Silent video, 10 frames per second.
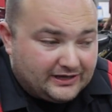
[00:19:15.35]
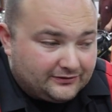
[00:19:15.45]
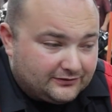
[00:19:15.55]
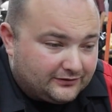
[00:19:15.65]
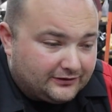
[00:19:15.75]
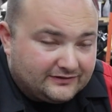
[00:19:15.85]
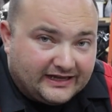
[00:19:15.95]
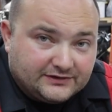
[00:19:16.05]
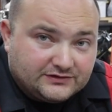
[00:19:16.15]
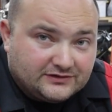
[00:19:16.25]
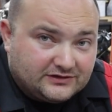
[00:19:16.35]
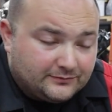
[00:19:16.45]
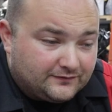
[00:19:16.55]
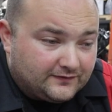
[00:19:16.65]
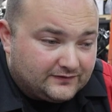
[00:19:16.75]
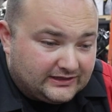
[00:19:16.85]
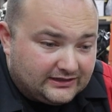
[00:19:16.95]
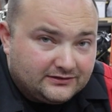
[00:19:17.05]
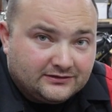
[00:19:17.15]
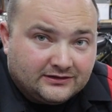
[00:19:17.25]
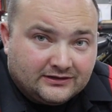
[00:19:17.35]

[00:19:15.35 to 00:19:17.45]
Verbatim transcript: mount are attached to the W fifty-eight.